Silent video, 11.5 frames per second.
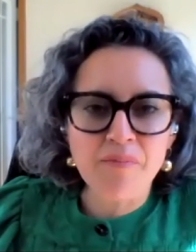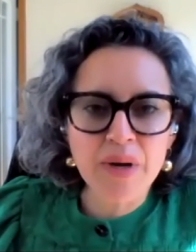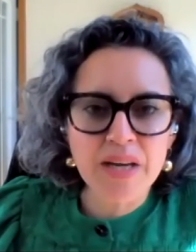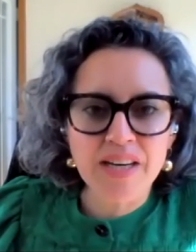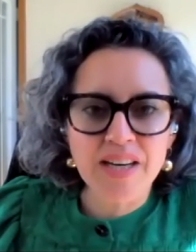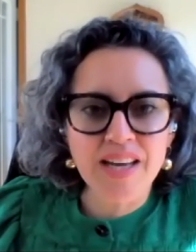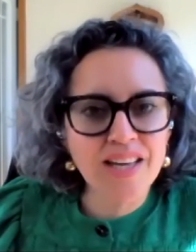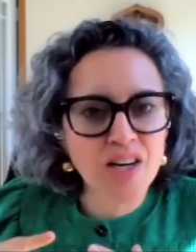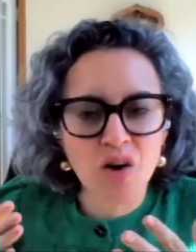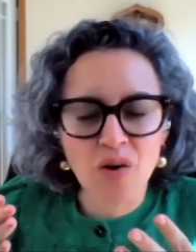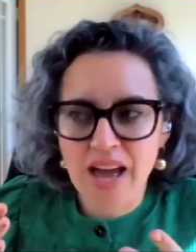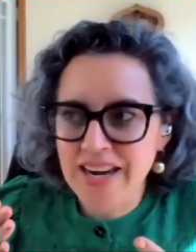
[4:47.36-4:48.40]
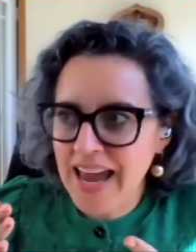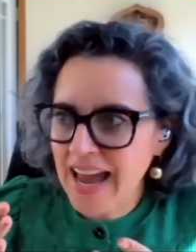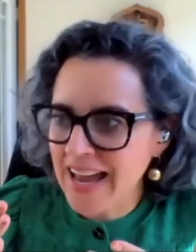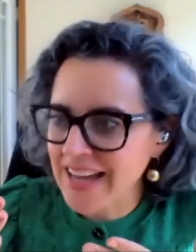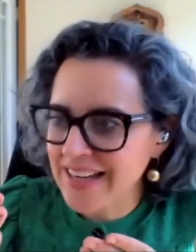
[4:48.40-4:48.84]
Um, but you know,
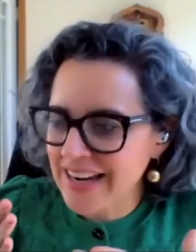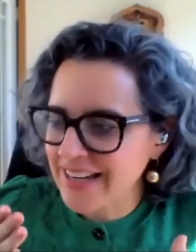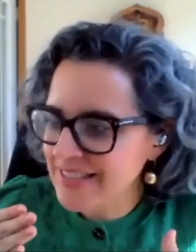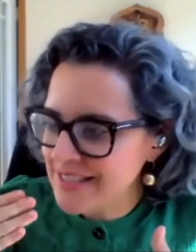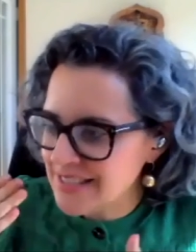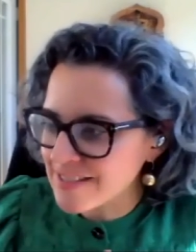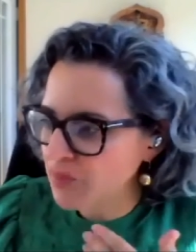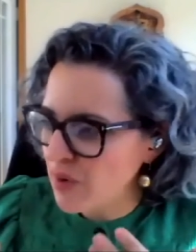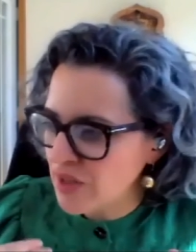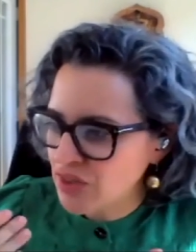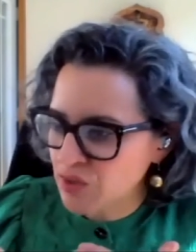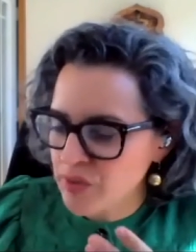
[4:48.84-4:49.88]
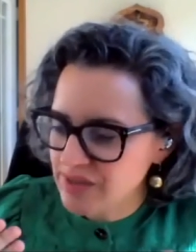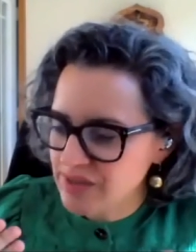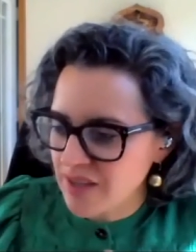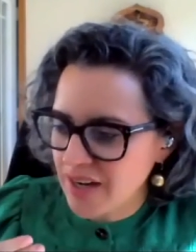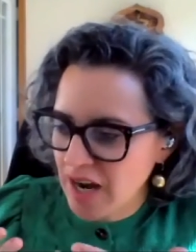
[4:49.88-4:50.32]
and and did went
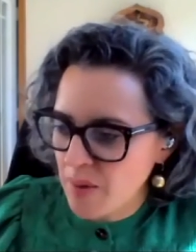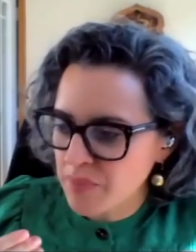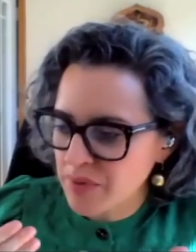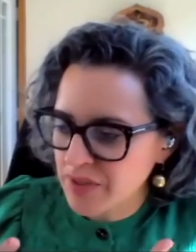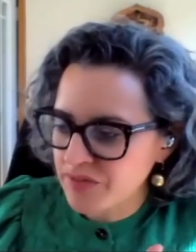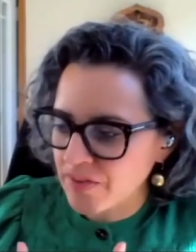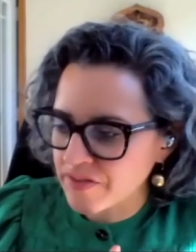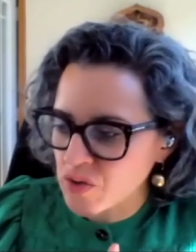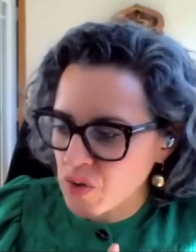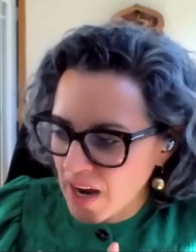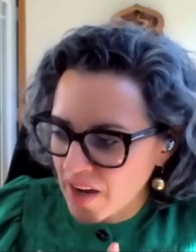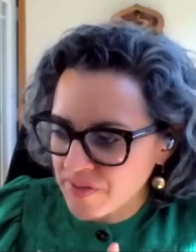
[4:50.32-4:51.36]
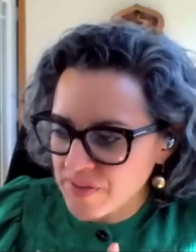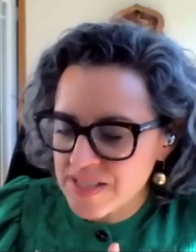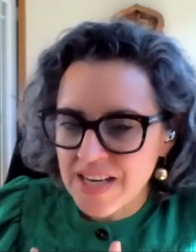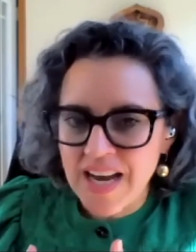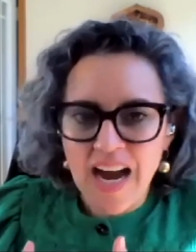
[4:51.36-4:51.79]
through a couple of, of
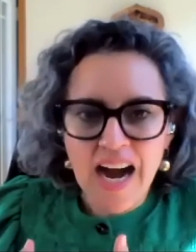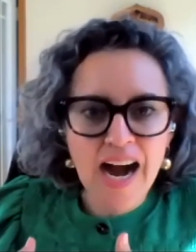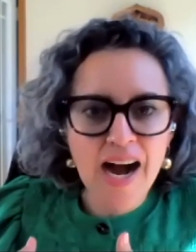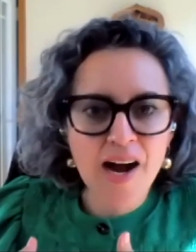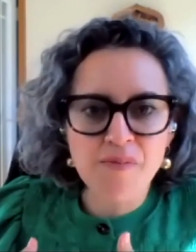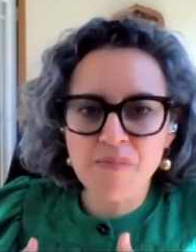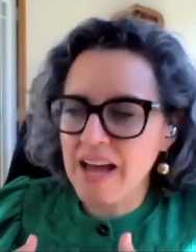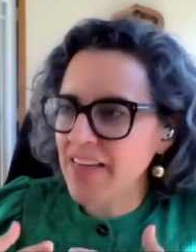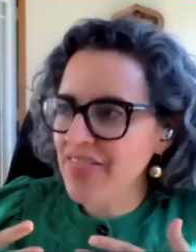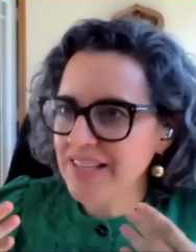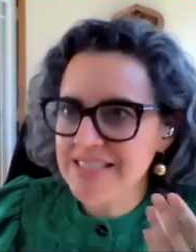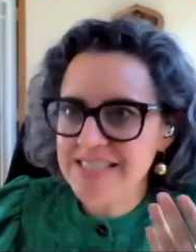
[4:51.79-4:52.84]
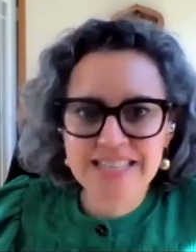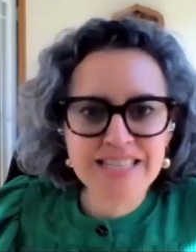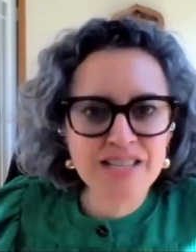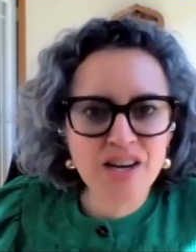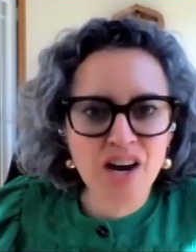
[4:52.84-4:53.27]
drafts um, and then
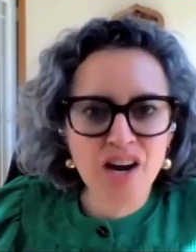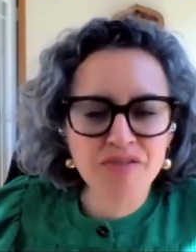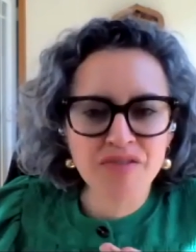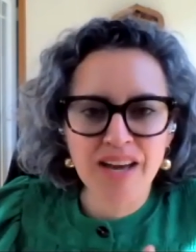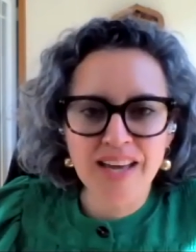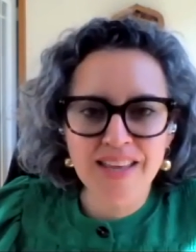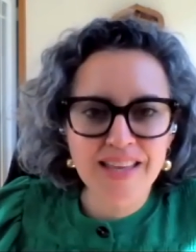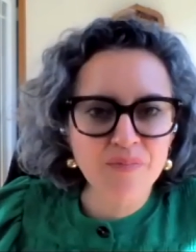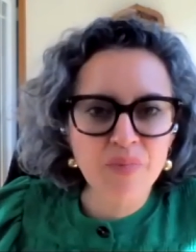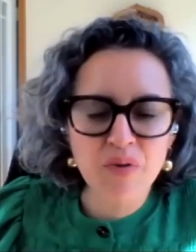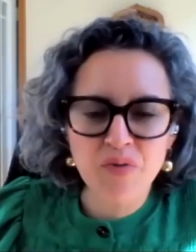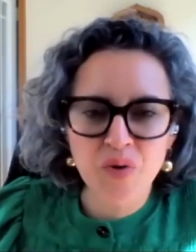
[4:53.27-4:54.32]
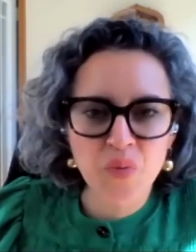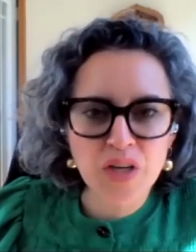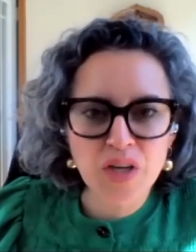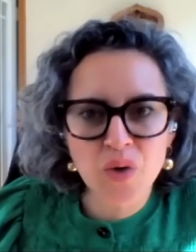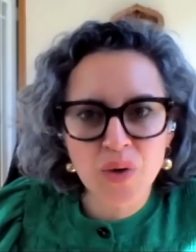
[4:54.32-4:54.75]
sent it off. And then
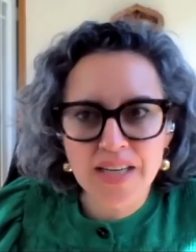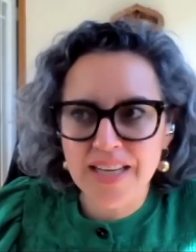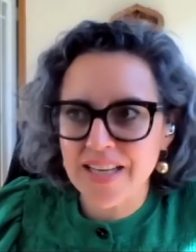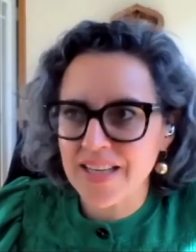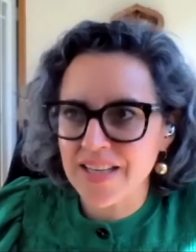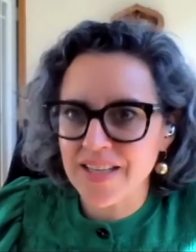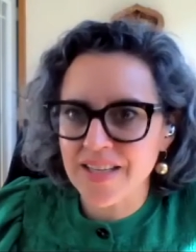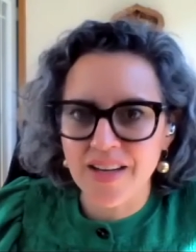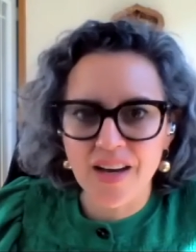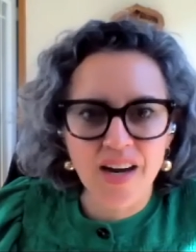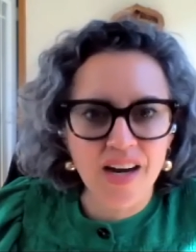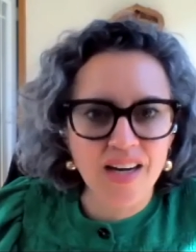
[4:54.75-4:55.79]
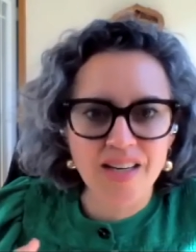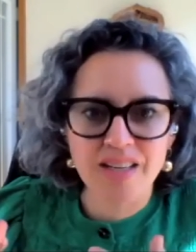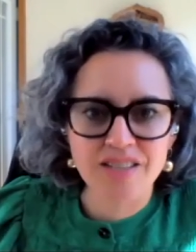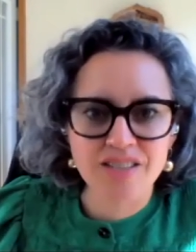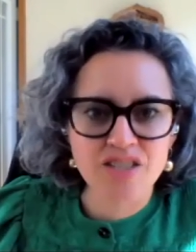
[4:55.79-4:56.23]
before we knew it, in
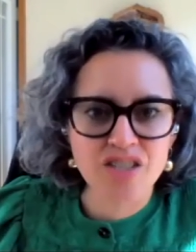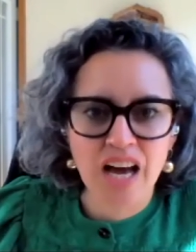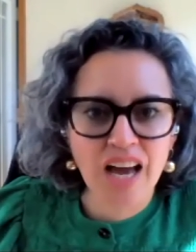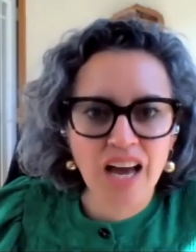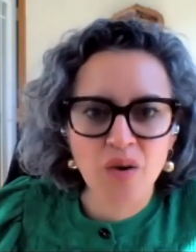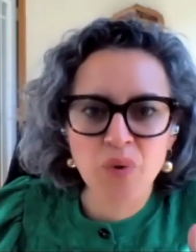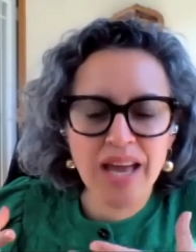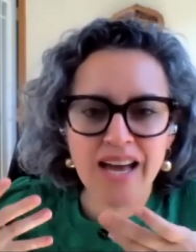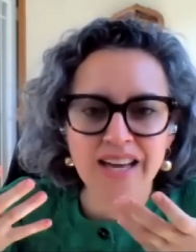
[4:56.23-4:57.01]
uh, July,